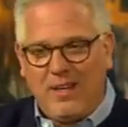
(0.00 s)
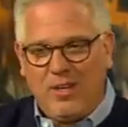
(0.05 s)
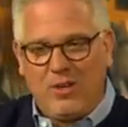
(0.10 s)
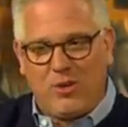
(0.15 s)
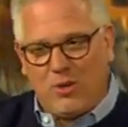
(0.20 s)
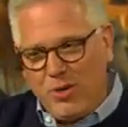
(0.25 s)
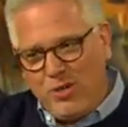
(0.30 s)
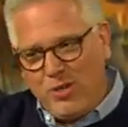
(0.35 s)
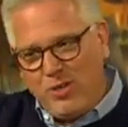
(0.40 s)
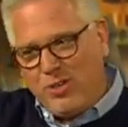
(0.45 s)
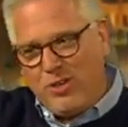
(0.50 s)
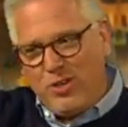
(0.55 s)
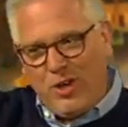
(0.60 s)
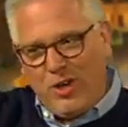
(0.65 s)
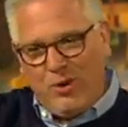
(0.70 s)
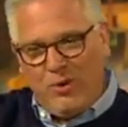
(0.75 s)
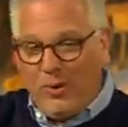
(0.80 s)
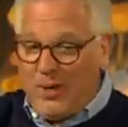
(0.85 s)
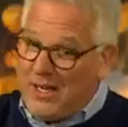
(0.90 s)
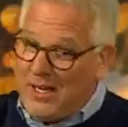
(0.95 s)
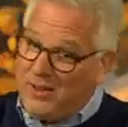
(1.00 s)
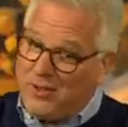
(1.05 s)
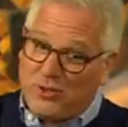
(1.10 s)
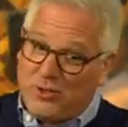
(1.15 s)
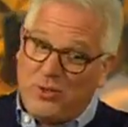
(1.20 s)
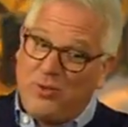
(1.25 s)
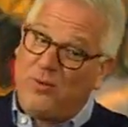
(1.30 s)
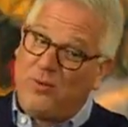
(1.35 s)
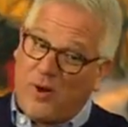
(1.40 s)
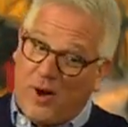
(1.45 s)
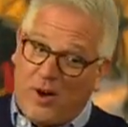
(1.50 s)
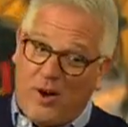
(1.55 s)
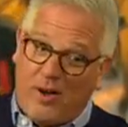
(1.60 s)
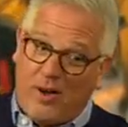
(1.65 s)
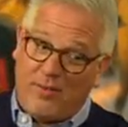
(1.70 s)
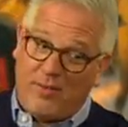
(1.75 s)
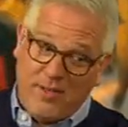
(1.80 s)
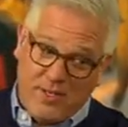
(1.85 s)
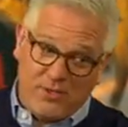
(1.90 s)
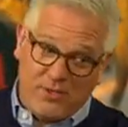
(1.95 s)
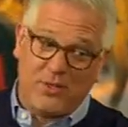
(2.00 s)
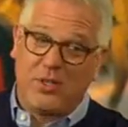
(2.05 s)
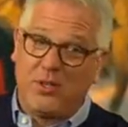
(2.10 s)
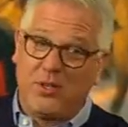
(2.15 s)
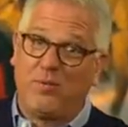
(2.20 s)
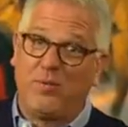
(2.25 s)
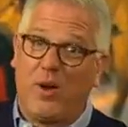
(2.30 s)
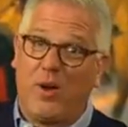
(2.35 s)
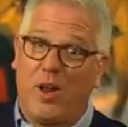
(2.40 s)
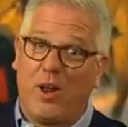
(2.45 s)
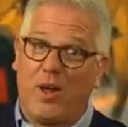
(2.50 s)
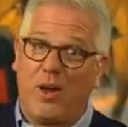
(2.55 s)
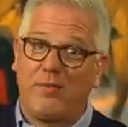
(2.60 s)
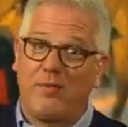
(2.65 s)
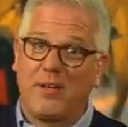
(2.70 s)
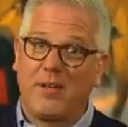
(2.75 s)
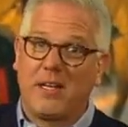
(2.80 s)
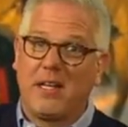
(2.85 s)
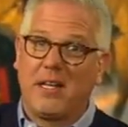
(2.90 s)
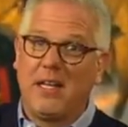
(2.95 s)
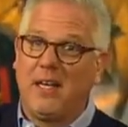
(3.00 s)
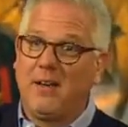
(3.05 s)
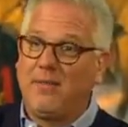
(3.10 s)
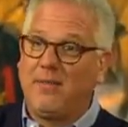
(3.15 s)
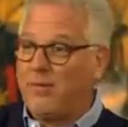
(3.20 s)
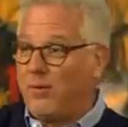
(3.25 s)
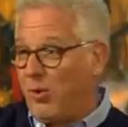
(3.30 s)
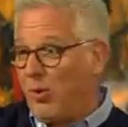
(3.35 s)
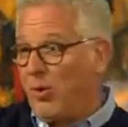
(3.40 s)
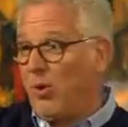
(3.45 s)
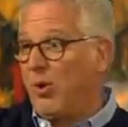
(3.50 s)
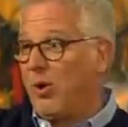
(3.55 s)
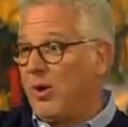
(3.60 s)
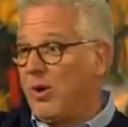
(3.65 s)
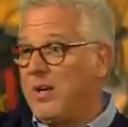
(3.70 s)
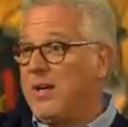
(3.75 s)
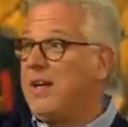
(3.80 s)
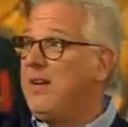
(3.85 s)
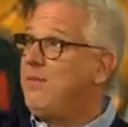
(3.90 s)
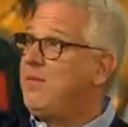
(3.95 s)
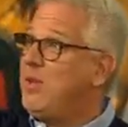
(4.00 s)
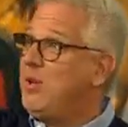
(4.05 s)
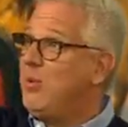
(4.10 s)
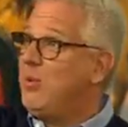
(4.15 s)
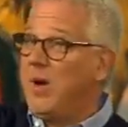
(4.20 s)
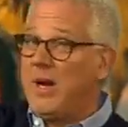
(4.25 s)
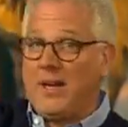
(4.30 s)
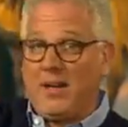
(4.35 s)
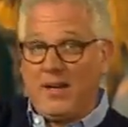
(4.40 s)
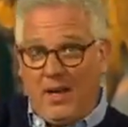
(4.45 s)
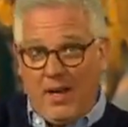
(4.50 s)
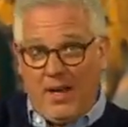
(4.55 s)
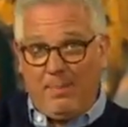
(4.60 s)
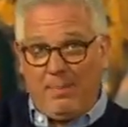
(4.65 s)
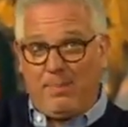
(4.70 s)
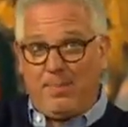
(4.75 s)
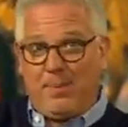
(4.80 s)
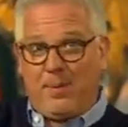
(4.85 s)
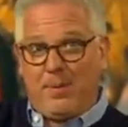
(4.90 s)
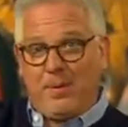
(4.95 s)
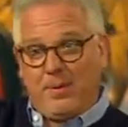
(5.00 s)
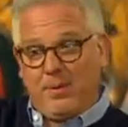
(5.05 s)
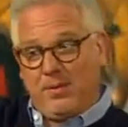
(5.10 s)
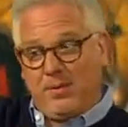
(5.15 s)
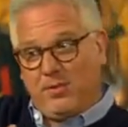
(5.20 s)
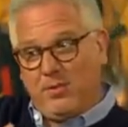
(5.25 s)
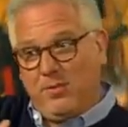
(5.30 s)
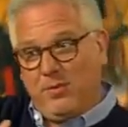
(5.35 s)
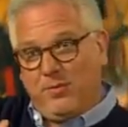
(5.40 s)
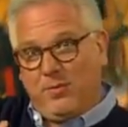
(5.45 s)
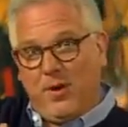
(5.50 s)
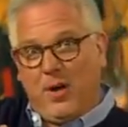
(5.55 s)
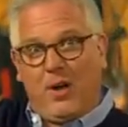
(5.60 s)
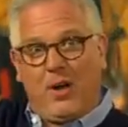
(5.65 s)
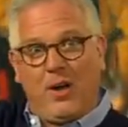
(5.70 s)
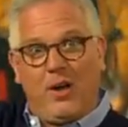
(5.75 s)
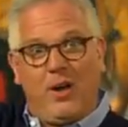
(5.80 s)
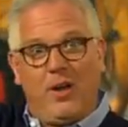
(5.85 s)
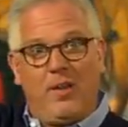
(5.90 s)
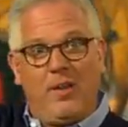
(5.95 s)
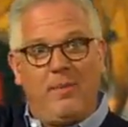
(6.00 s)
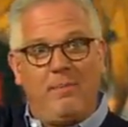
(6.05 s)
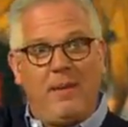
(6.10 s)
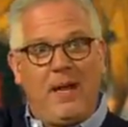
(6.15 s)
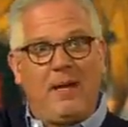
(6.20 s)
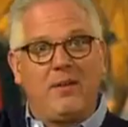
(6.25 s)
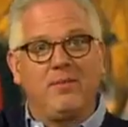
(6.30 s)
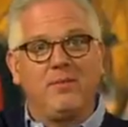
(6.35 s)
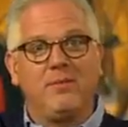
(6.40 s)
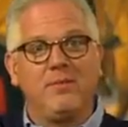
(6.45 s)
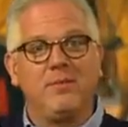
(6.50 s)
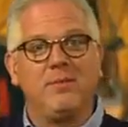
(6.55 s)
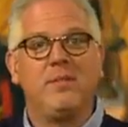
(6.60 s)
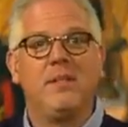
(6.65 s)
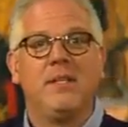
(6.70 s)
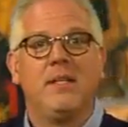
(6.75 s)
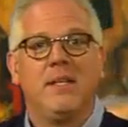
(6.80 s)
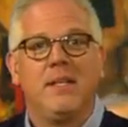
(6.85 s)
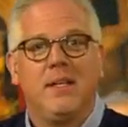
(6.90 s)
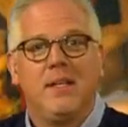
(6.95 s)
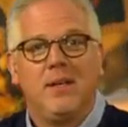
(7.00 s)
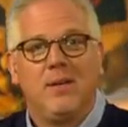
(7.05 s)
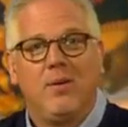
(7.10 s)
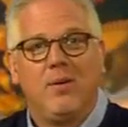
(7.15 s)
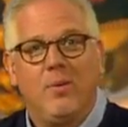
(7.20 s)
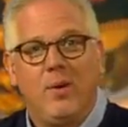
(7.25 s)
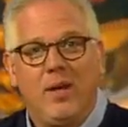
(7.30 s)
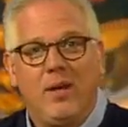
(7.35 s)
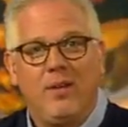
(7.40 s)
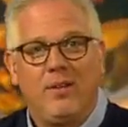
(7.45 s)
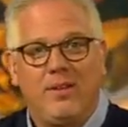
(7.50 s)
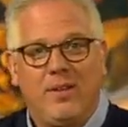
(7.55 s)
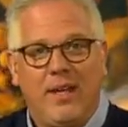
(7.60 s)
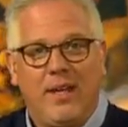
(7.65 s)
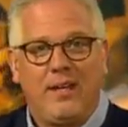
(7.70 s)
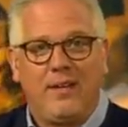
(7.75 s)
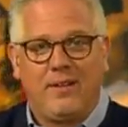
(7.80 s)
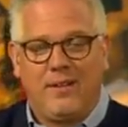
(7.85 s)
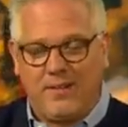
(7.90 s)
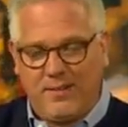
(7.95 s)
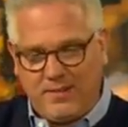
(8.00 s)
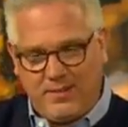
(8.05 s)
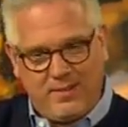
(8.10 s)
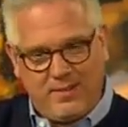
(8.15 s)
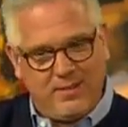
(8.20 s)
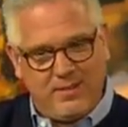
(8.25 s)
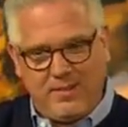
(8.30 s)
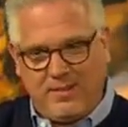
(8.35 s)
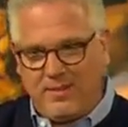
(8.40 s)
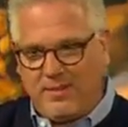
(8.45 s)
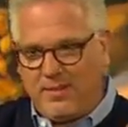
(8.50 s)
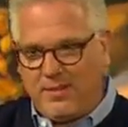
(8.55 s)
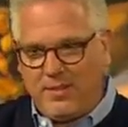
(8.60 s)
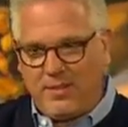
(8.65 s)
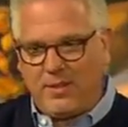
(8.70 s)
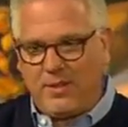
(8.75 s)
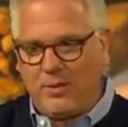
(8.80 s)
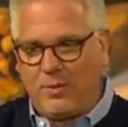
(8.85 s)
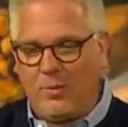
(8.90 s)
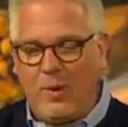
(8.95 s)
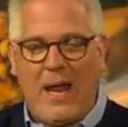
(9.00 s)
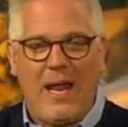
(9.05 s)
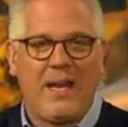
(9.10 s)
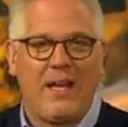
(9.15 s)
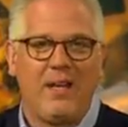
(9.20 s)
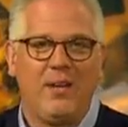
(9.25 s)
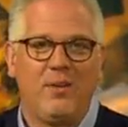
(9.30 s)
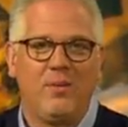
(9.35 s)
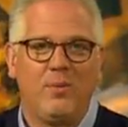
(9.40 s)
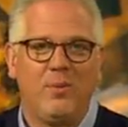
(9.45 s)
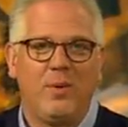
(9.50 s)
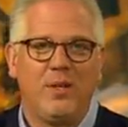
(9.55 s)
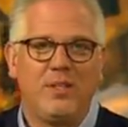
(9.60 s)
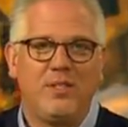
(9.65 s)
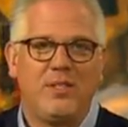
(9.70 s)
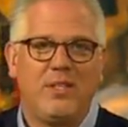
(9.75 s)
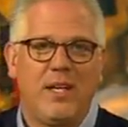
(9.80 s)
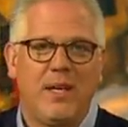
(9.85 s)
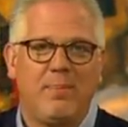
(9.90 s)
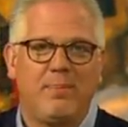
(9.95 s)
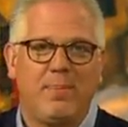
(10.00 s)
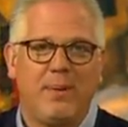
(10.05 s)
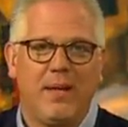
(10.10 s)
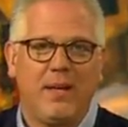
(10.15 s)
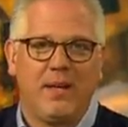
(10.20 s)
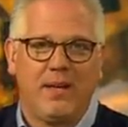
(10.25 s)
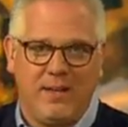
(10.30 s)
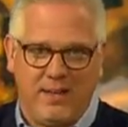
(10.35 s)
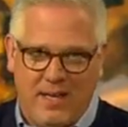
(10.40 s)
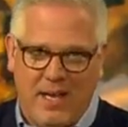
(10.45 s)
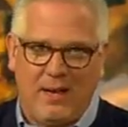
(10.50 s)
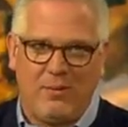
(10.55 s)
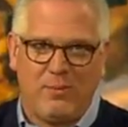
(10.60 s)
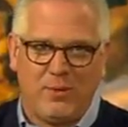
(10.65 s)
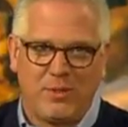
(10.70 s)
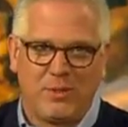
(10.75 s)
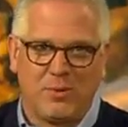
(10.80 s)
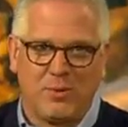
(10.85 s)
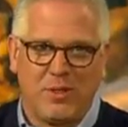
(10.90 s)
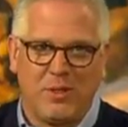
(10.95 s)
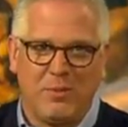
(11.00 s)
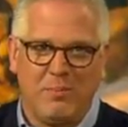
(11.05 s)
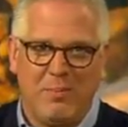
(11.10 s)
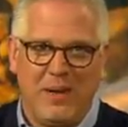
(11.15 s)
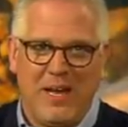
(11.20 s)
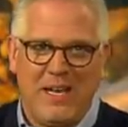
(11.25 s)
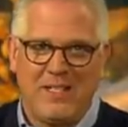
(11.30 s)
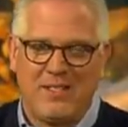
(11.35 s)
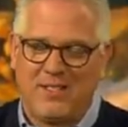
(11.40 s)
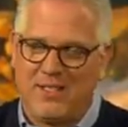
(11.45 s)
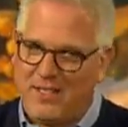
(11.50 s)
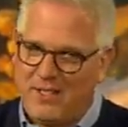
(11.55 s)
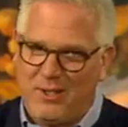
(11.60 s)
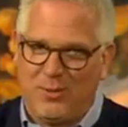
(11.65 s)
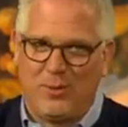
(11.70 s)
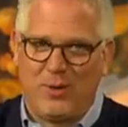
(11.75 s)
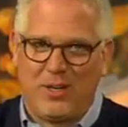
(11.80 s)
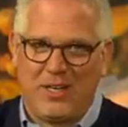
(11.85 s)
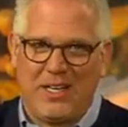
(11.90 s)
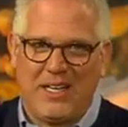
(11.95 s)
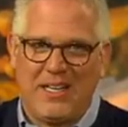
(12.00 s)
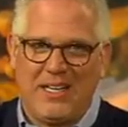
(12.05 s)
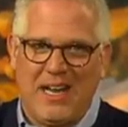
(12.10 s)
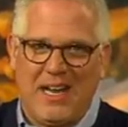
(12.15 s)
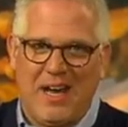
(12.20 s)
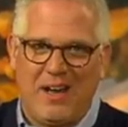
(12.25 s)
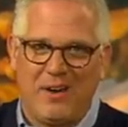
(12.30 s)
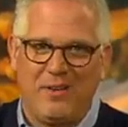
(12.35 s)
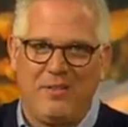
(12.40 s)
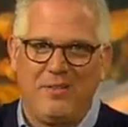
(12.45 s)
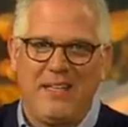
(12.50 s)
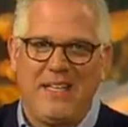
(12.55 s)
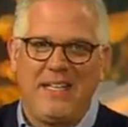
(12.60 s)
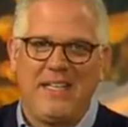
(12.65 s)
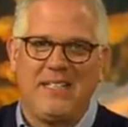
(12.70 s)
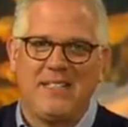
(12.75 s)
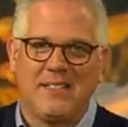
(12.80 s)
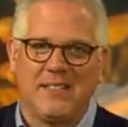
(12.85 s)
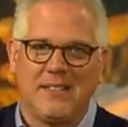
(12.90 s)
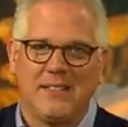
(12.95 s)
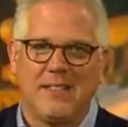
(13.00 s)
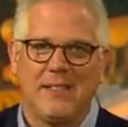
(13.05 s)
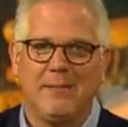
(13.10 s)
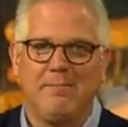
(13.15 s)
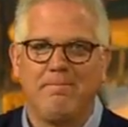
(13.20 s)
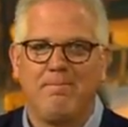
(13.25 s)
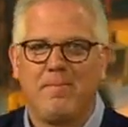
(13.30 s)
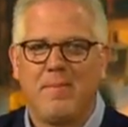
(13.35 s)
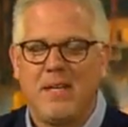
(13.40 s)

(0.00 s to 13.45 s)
You couldn't go either too far off this or you'd fall off the cliff, or if you went up too far on the mountain, well, then your wagon would tip, and that was a real mess that you weren't getting out of easily.